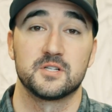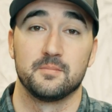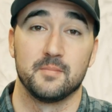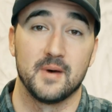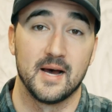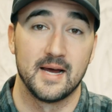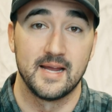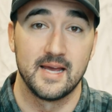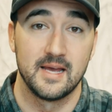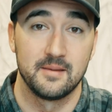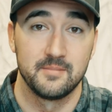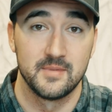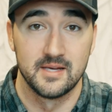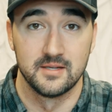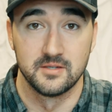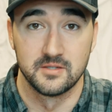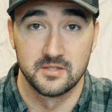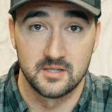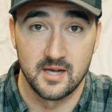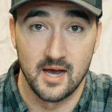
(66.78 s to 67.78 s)
my name
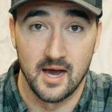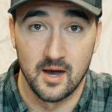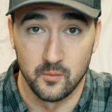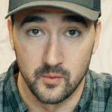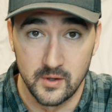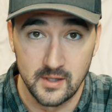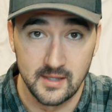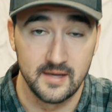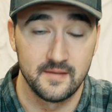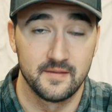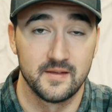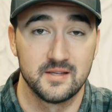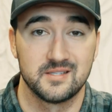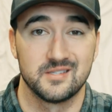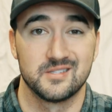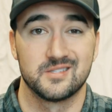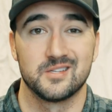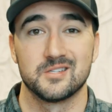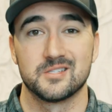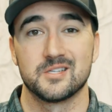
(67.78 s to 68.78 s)
is Scott Willey. This
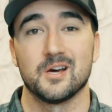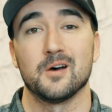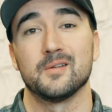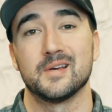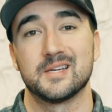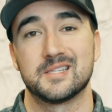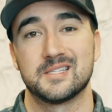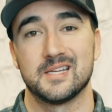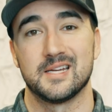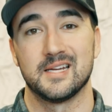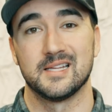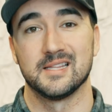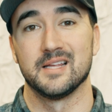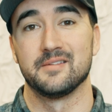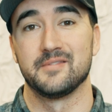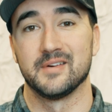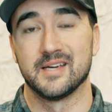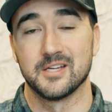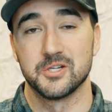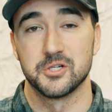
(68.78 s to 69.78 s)
is the Salt Lake City
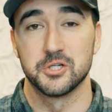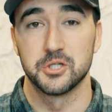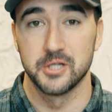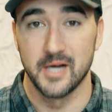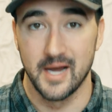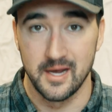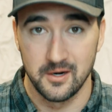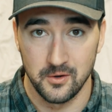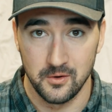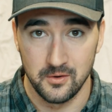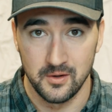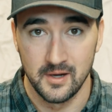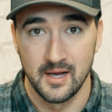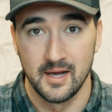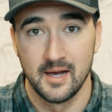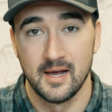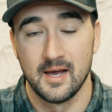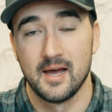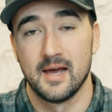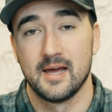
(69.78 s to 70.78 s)
Living channel.
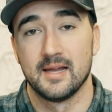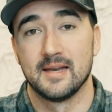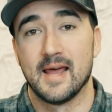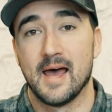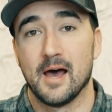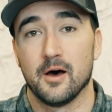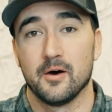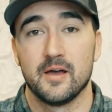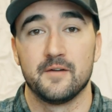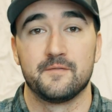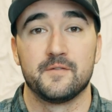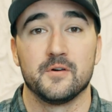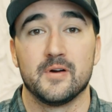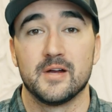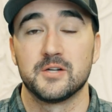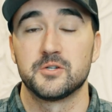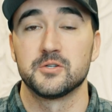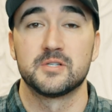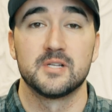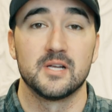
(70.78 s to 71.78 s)
Now, if you're
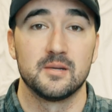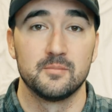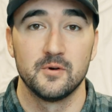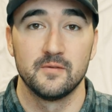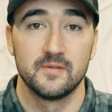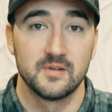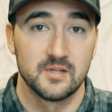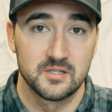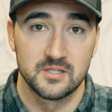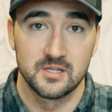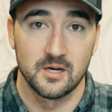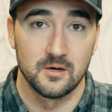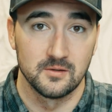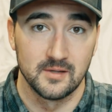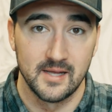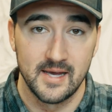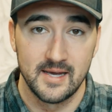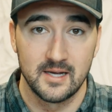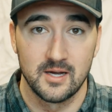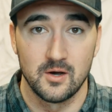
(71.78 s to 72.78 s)
interested in moving to Salt
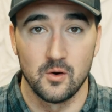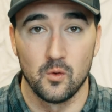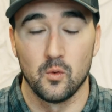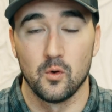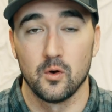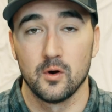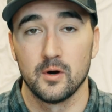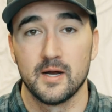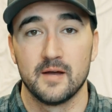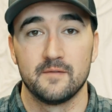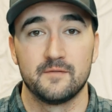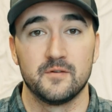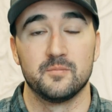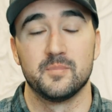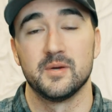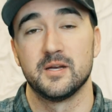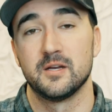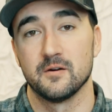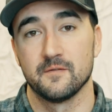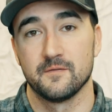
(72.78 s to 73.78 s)
Lake, or if
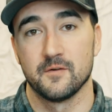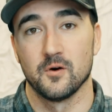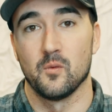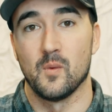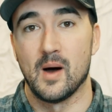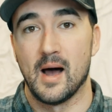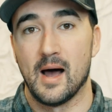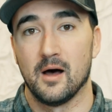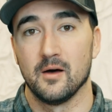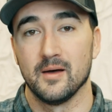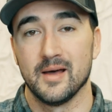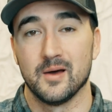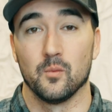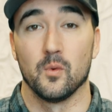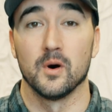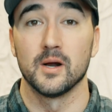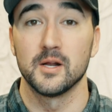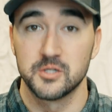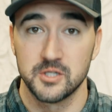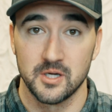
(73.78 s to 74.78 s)
you've been here for a while and
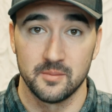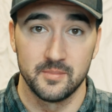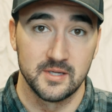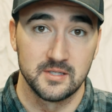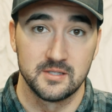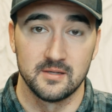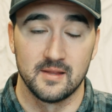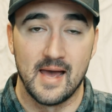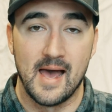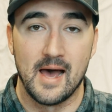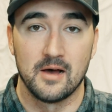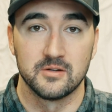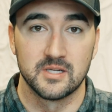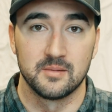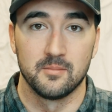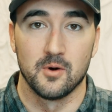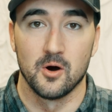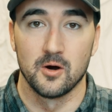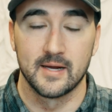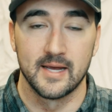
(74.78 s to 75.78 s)
want to jump into the
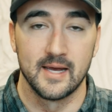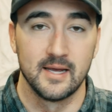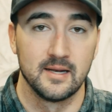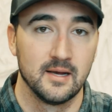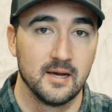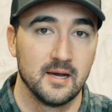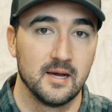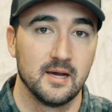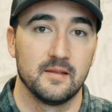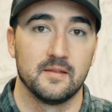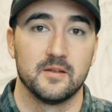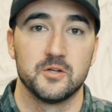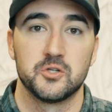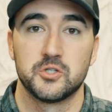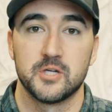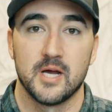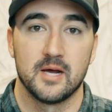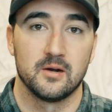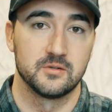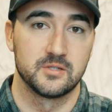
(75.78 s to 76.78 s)
housing market, this
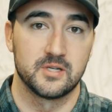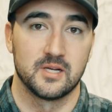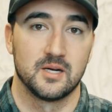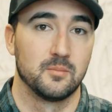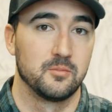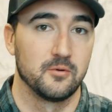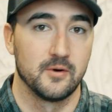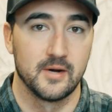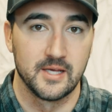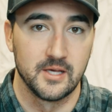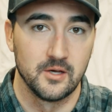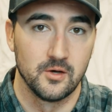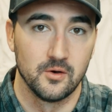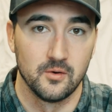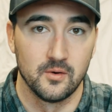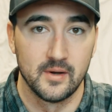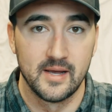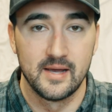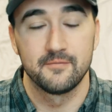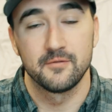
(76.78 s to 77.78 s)
channel is going to bring
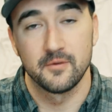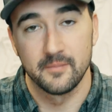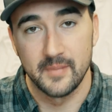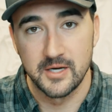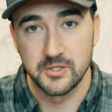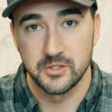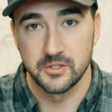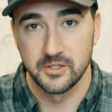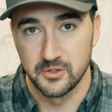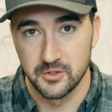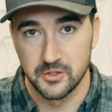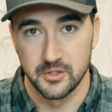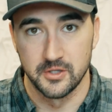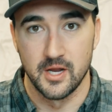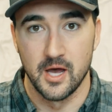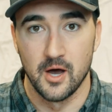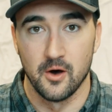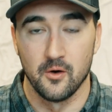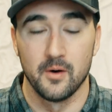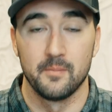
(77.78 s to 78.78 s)
you information you should
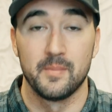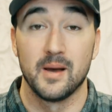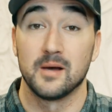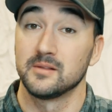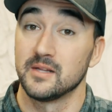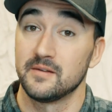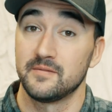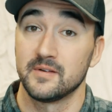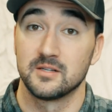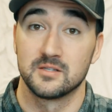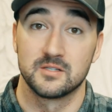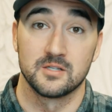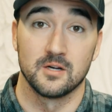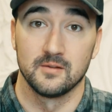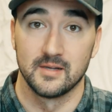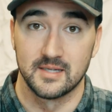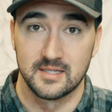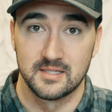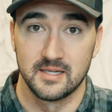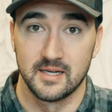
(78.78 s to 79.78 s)
know about living in
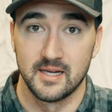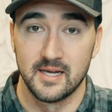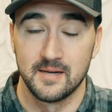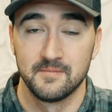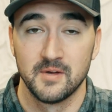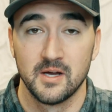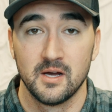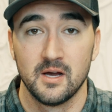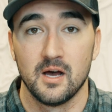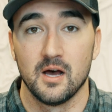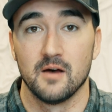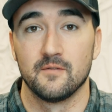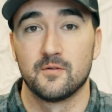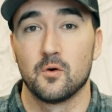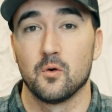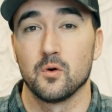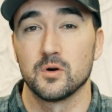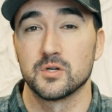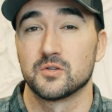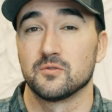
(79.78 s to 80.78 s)
Salt Lake City. Of
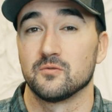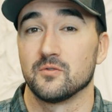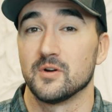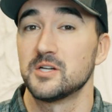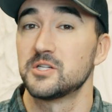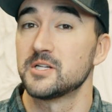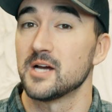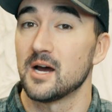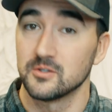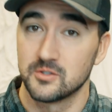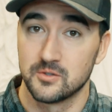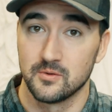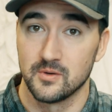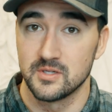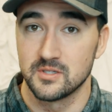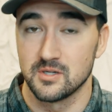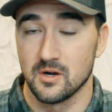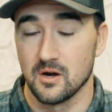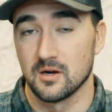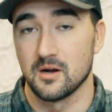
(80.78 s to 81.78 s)
course, reach out to
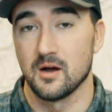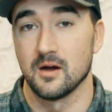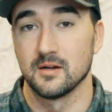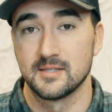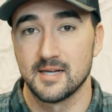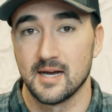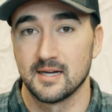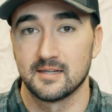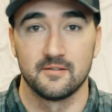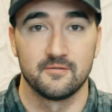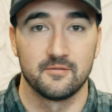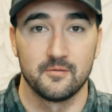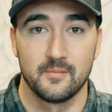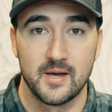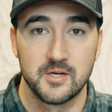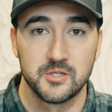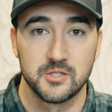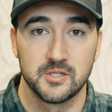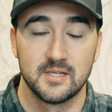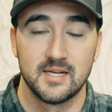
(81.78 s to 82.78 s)
us. Our contact
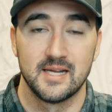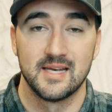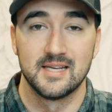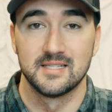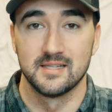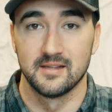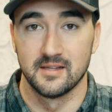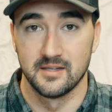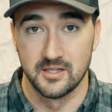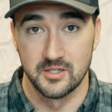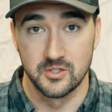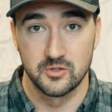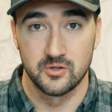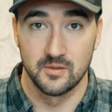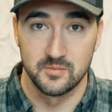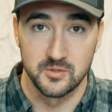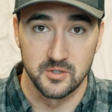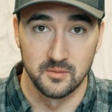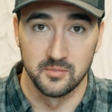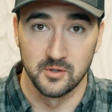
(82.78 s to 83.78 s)
information is in the
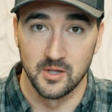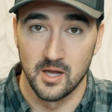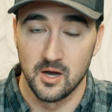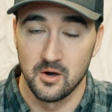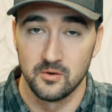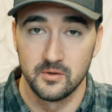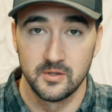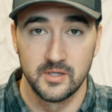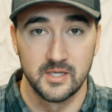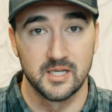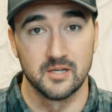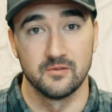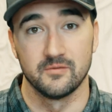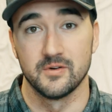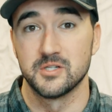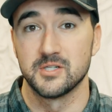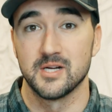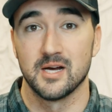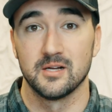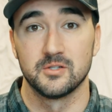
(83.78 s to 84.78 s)
description below. You can
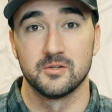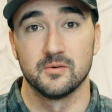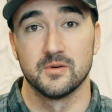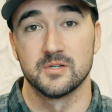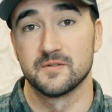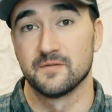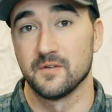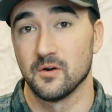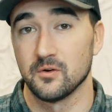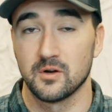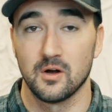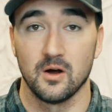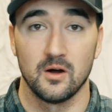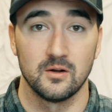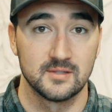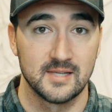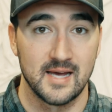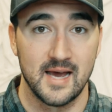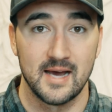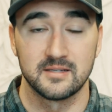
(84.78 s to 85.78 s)
reach out to us, phone
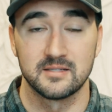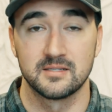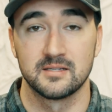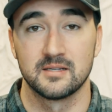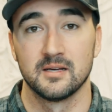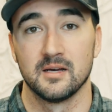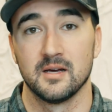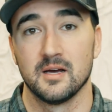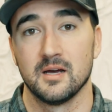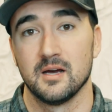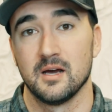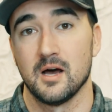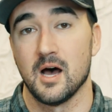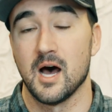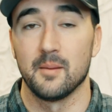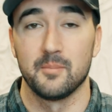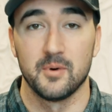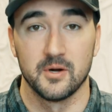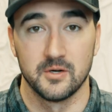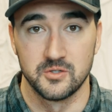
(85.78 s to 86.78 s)
call, text,
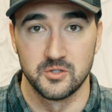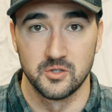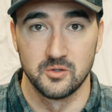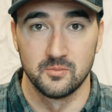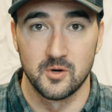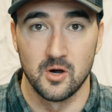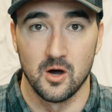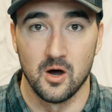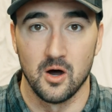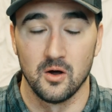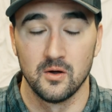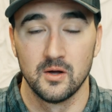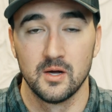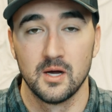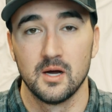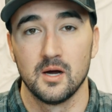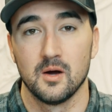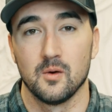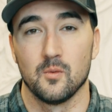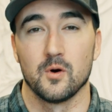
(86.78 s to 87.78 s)
hop on a Zoom call.
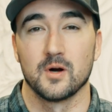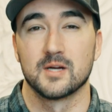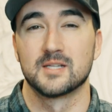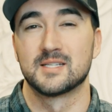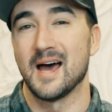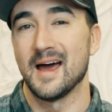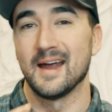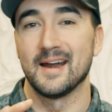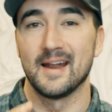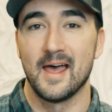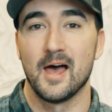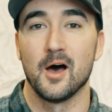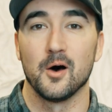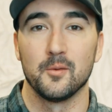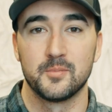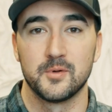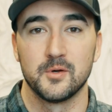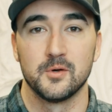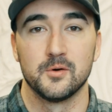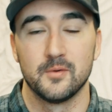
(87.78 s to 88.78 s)
We're excited to
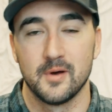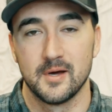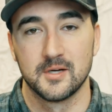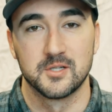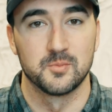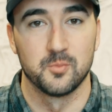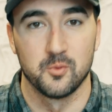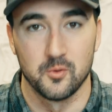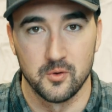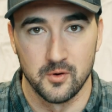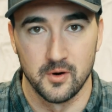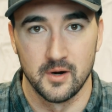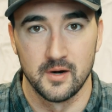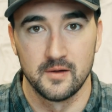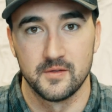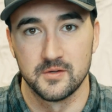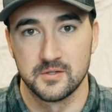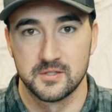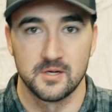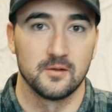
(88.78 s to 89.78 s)
help you
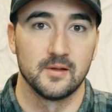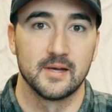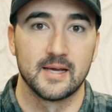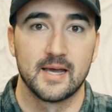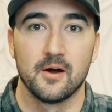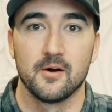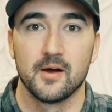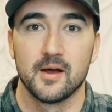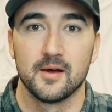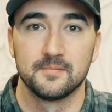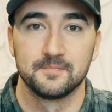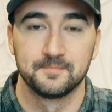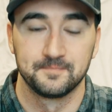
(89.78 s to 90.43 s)
explore the Salt Lake area.